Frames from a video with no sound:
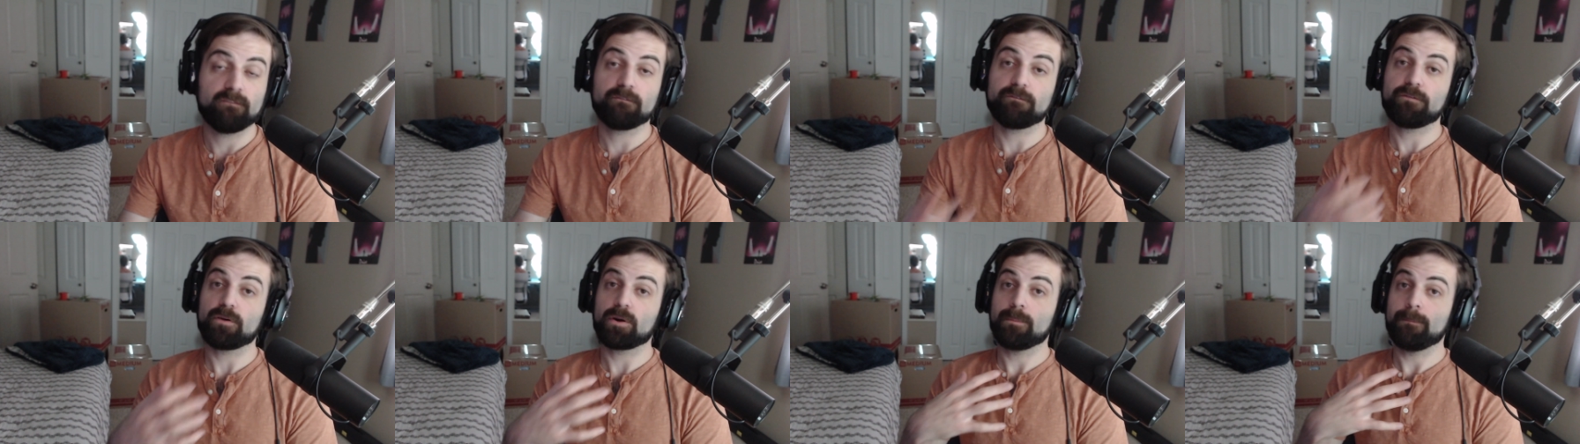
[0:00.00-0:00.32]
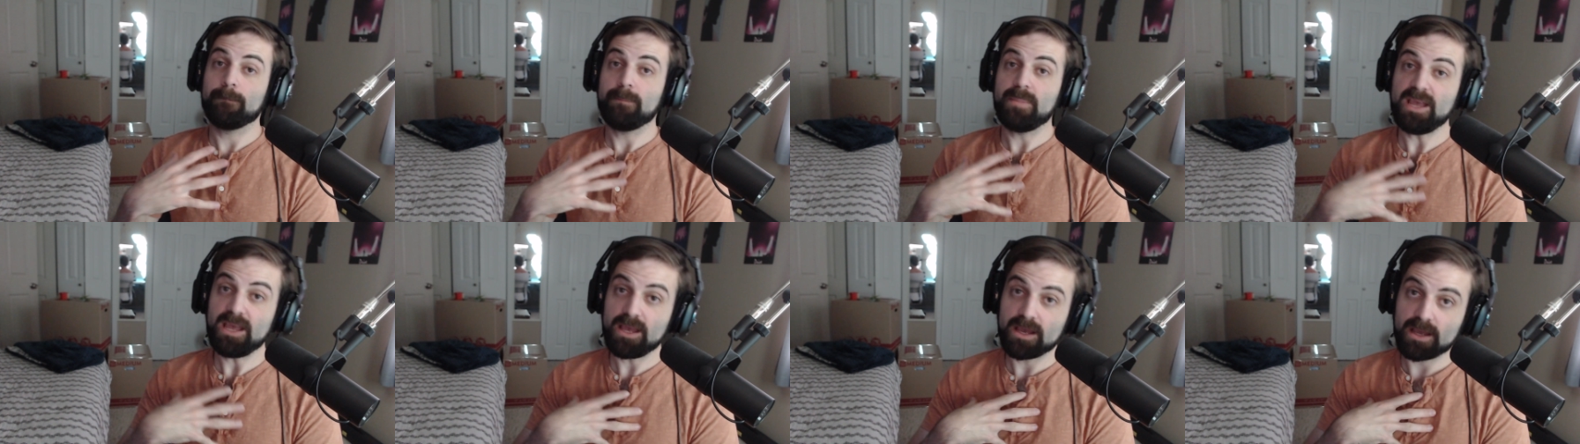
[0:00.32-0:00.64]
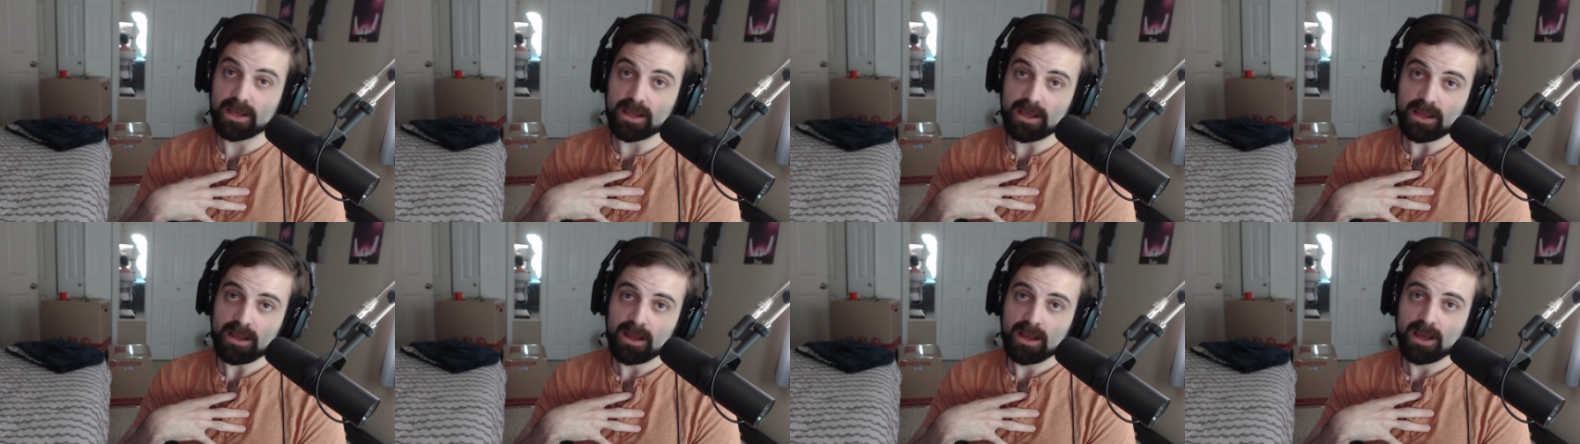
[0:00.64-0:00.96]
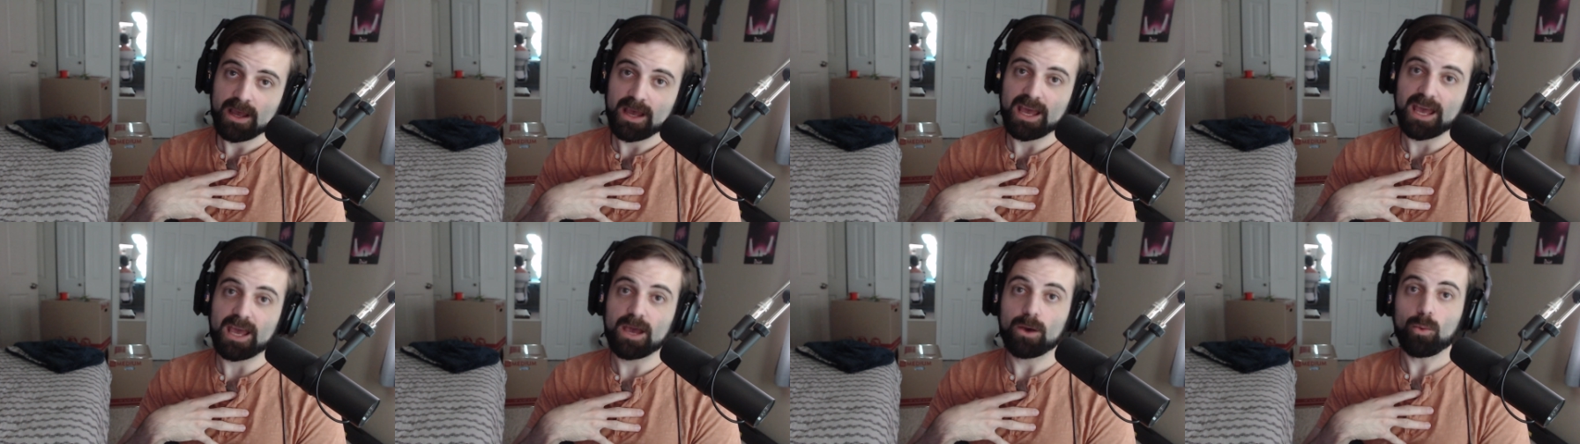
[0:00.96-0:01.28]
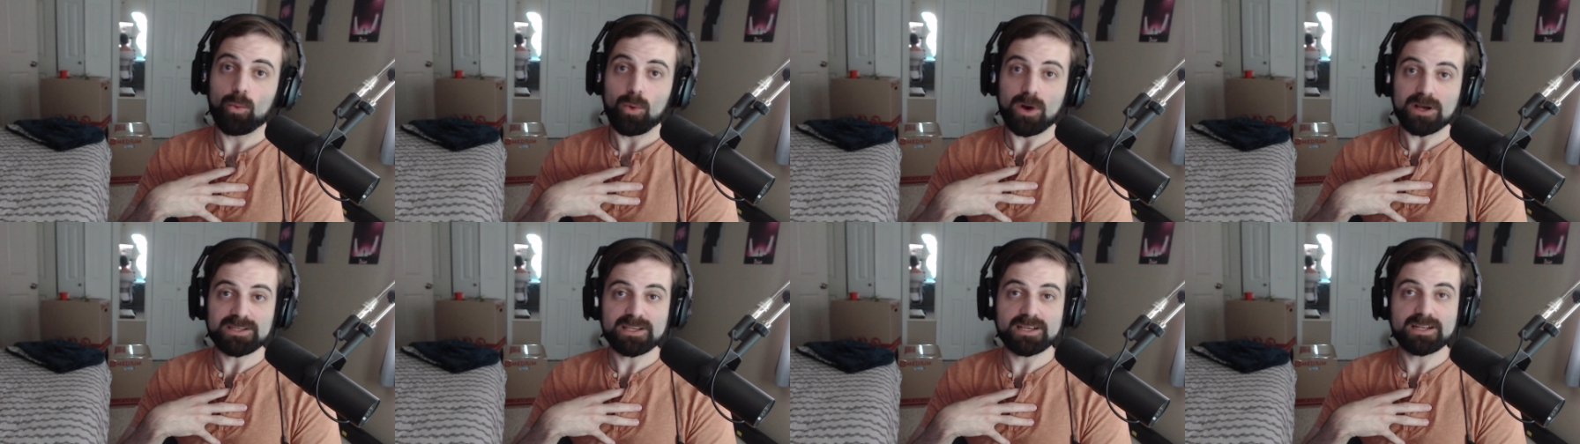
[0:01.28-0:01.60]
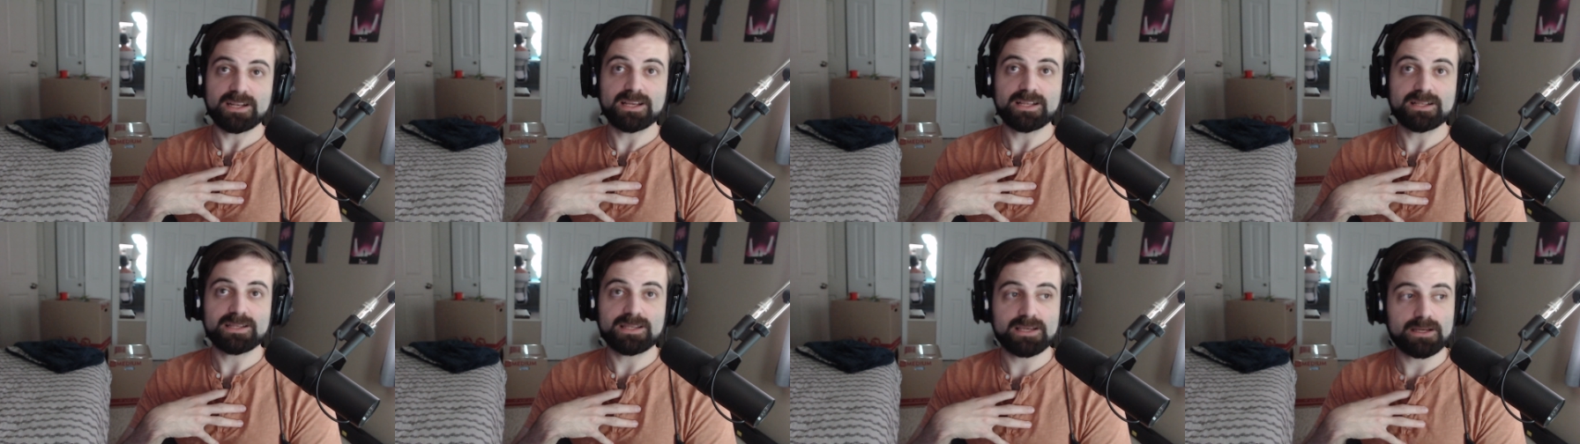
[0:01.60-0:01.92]
For me, it
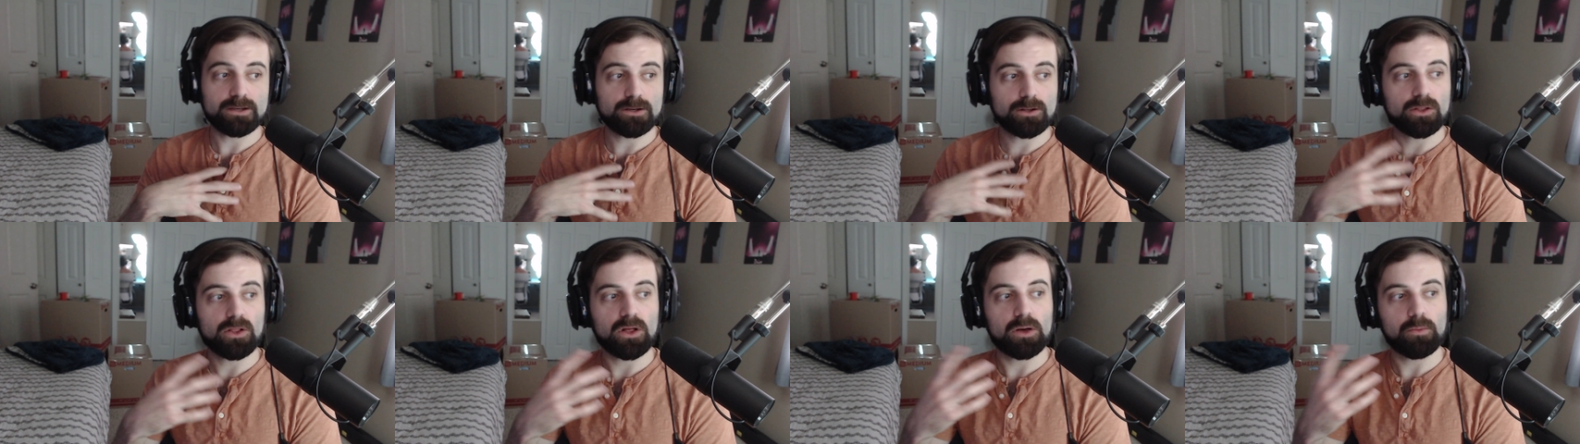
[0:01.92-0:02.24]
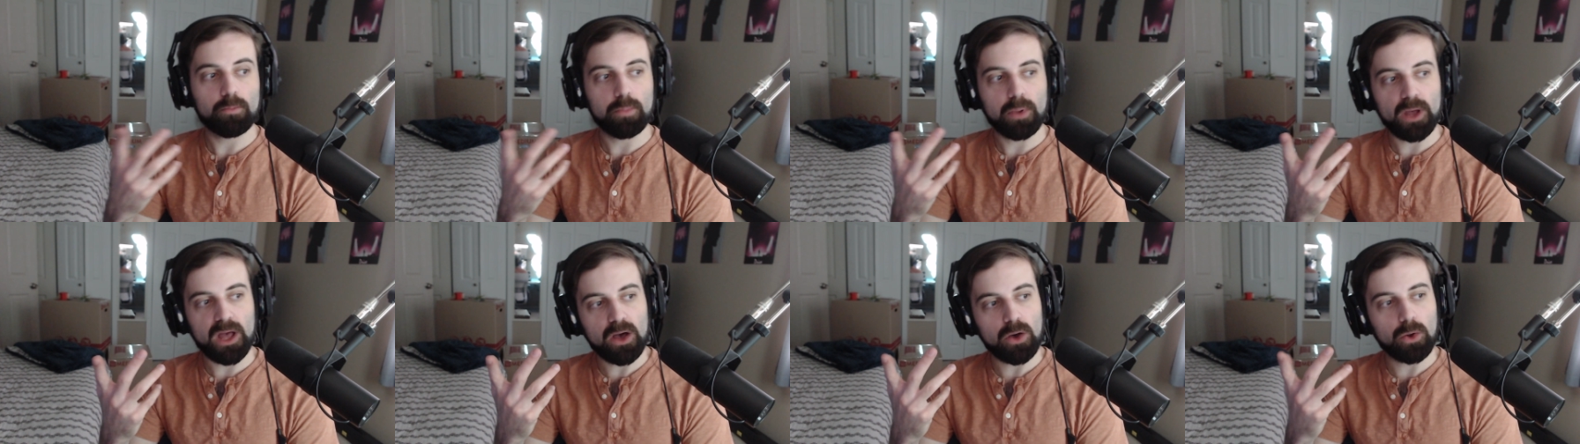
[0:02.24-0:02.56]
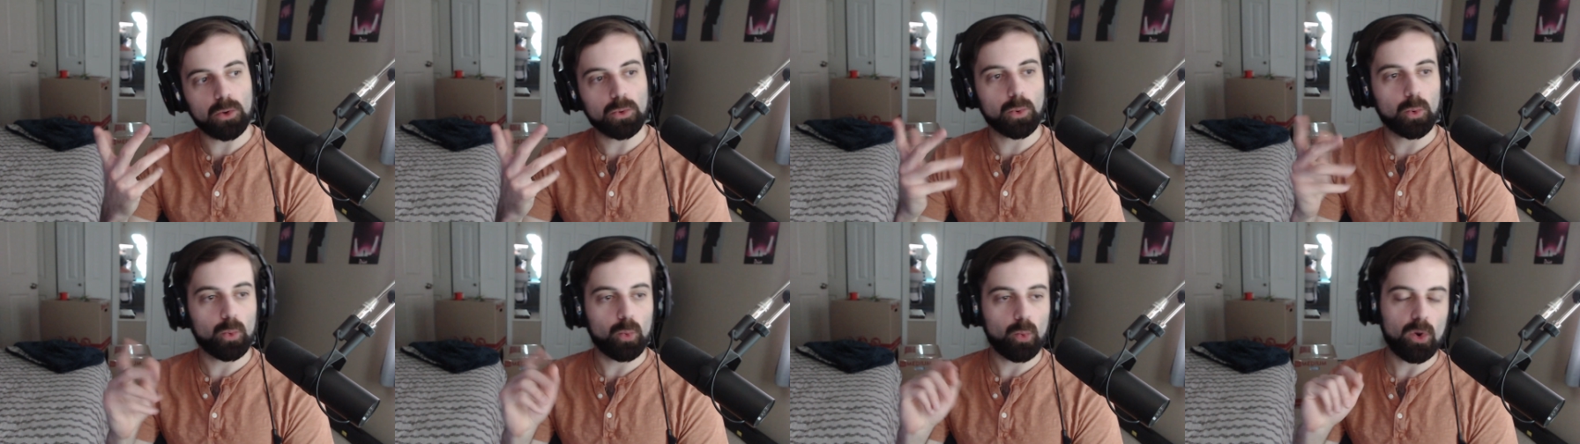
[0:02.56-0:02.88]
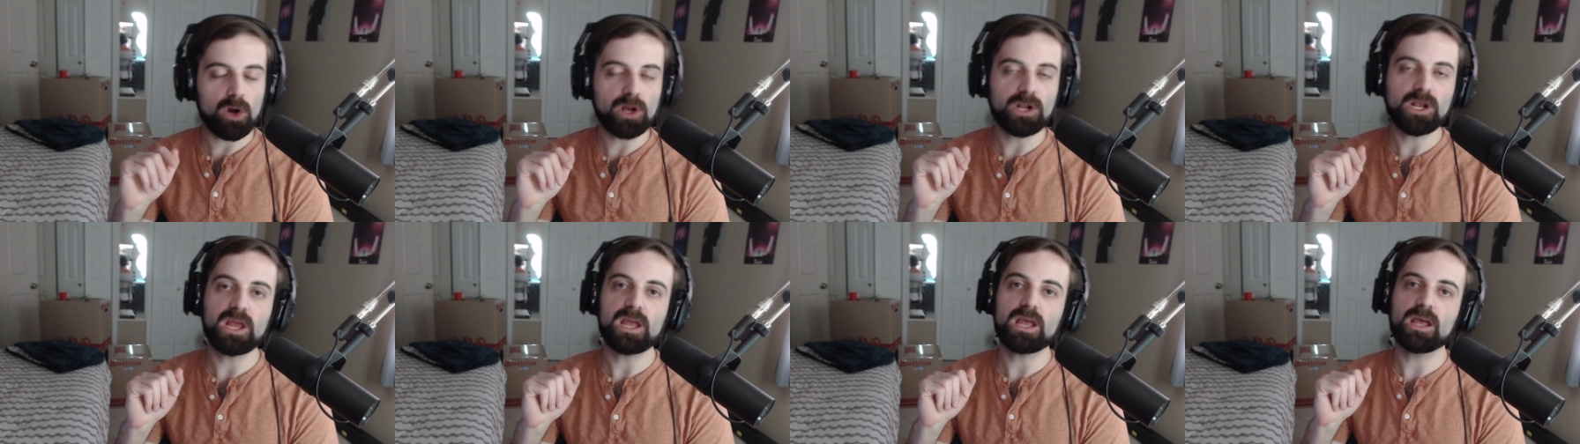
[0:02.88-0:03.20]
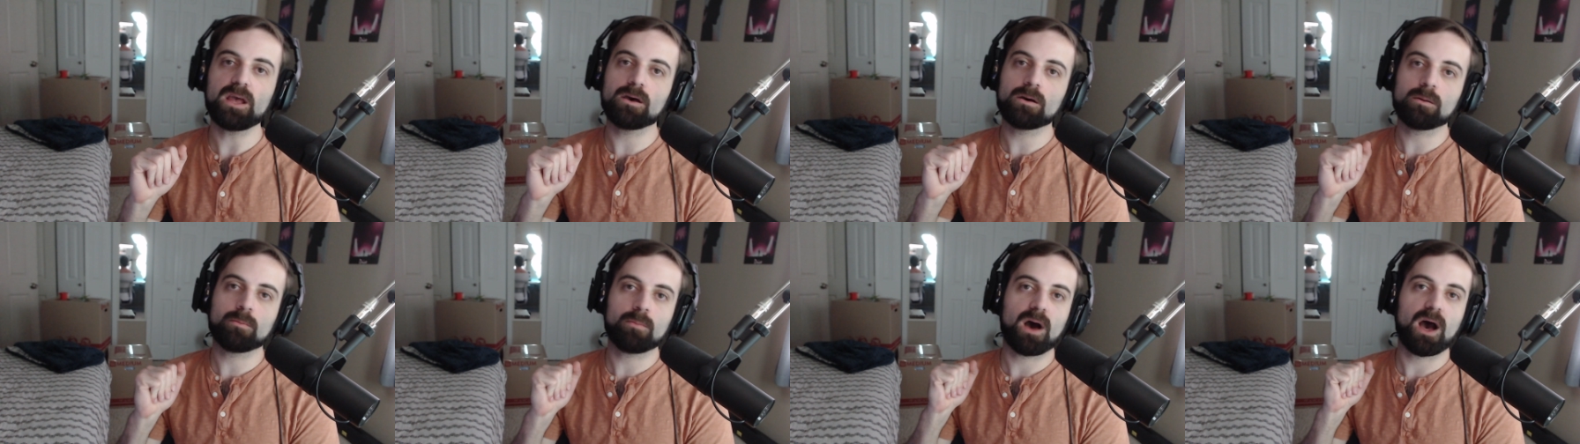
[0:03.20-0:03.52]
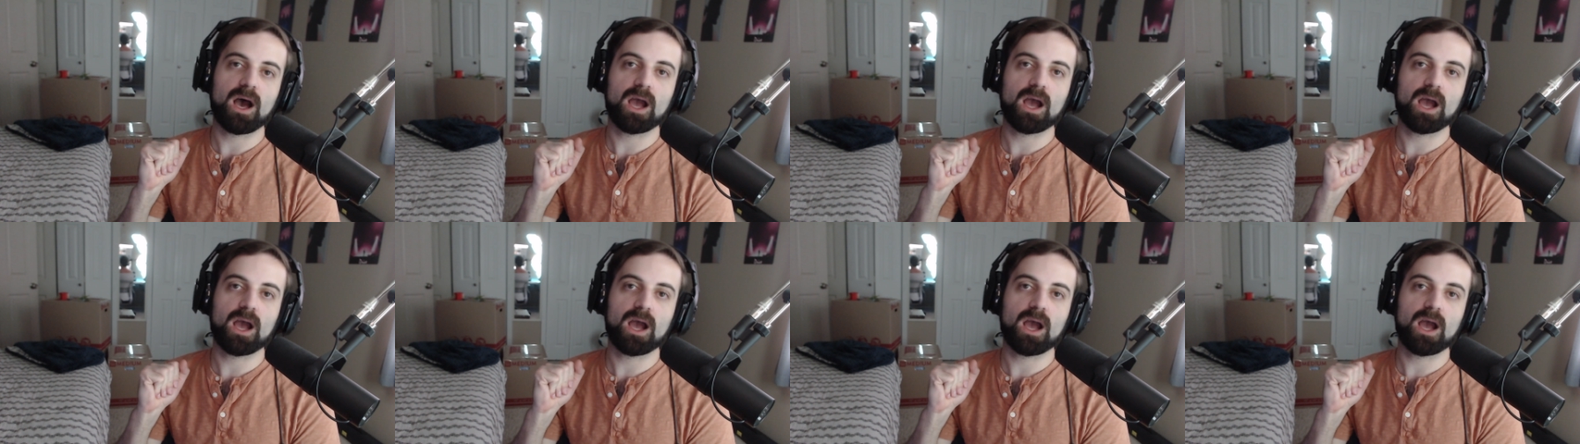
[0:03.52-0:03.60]
wasn't until about 1 a.m.